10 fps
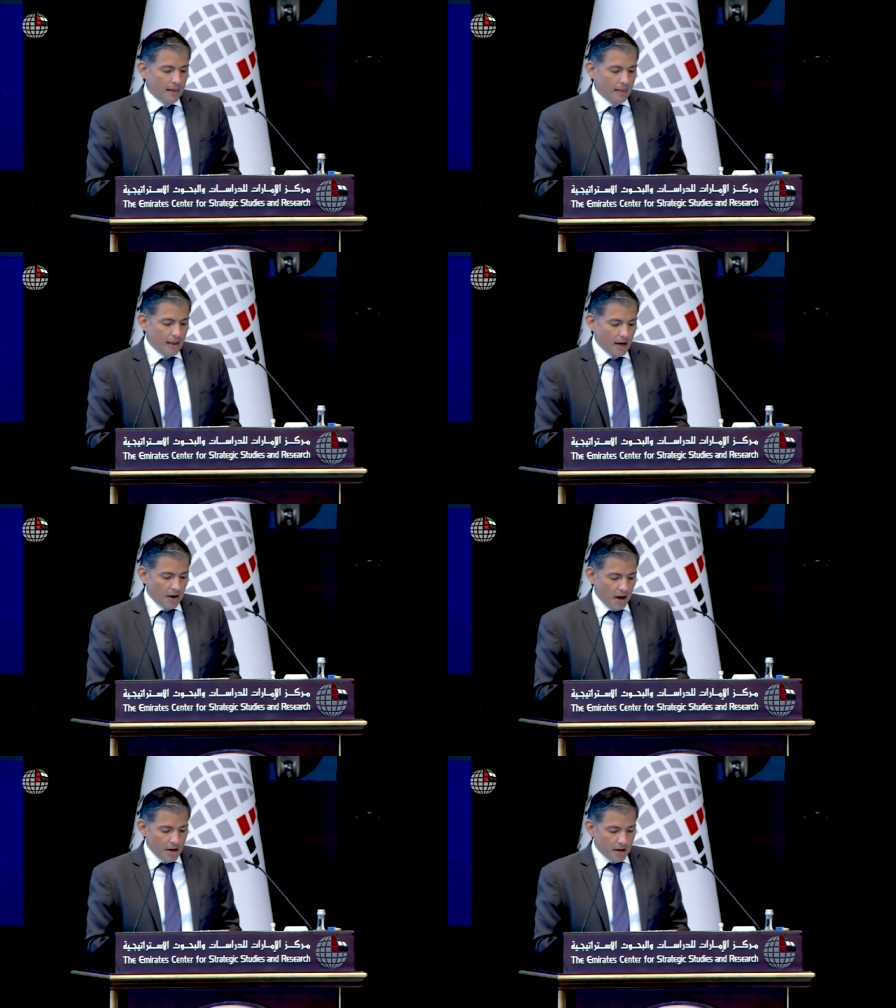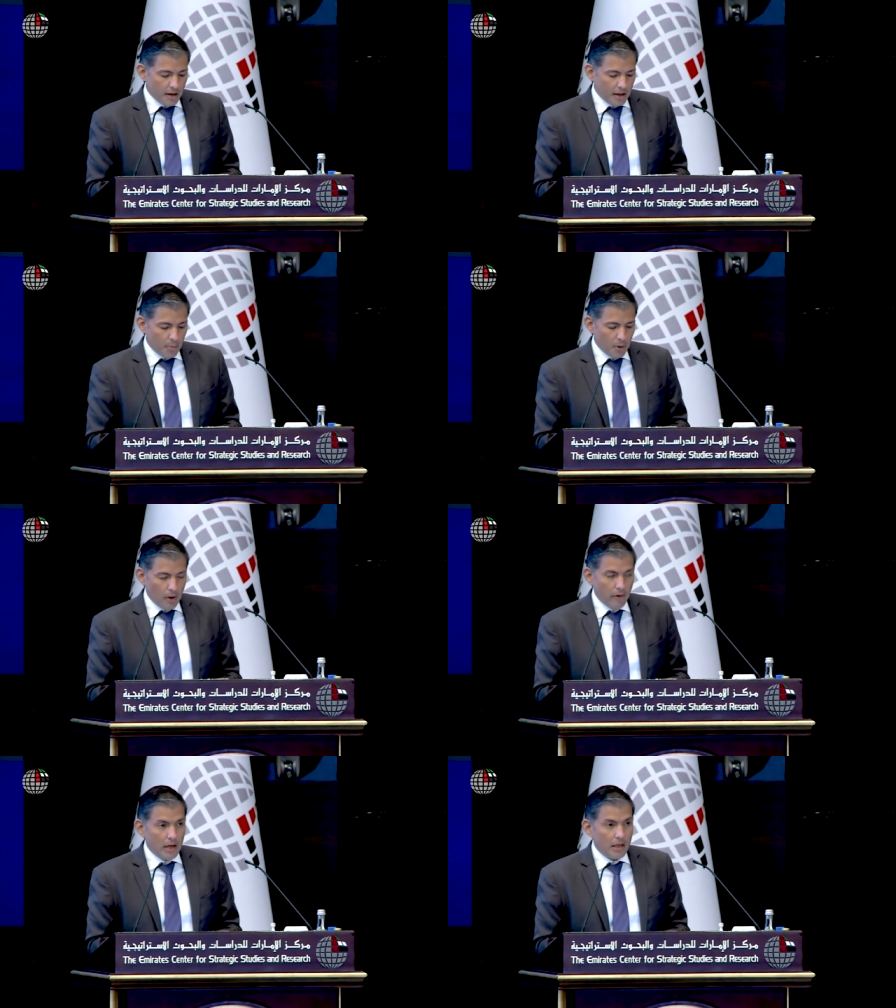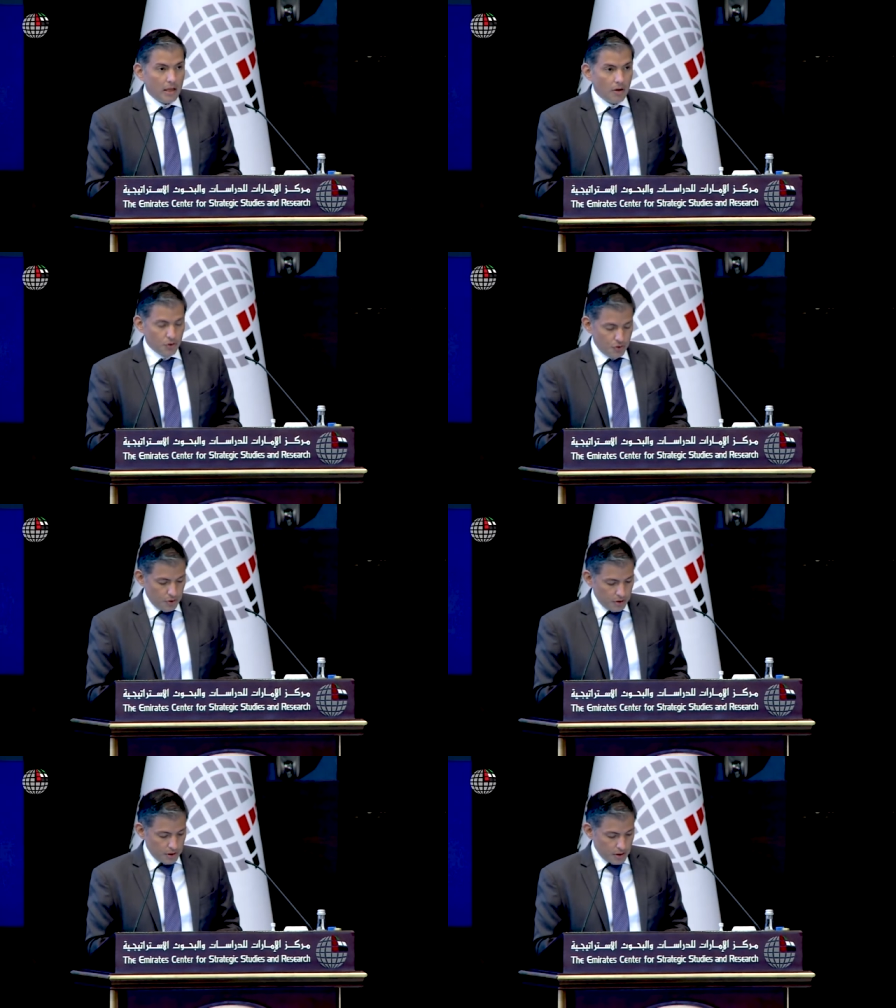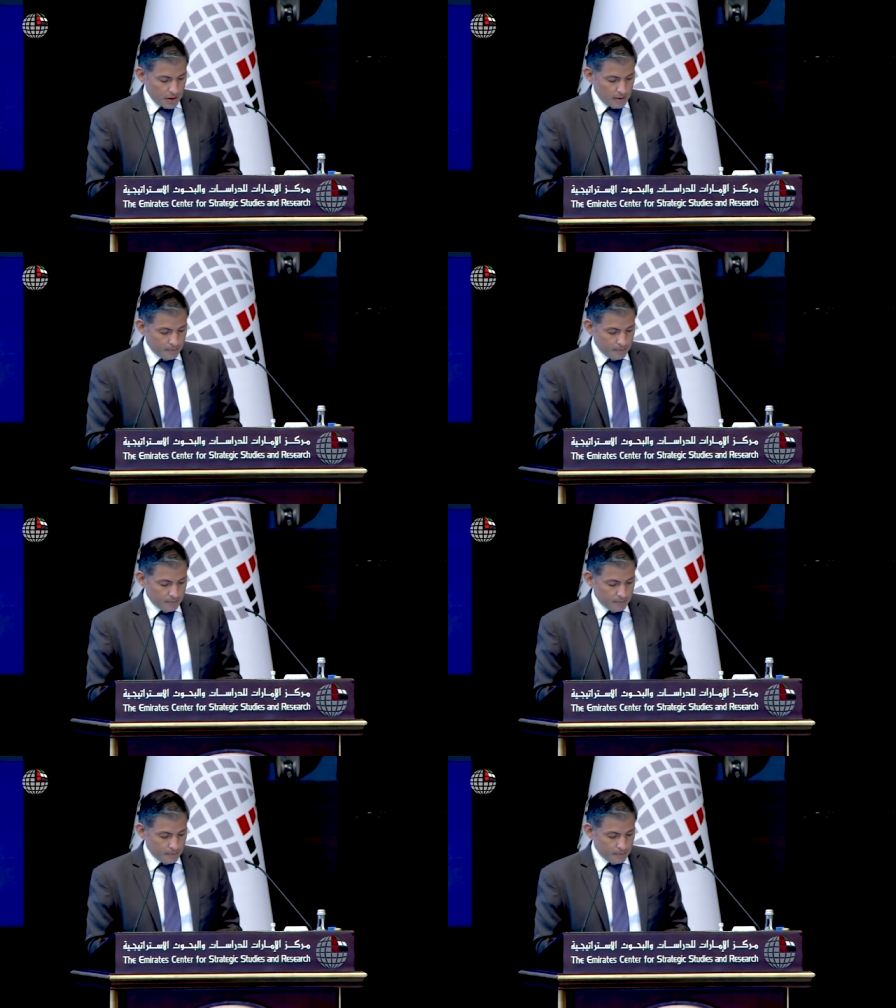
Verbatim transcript: the greater the probability of shortages.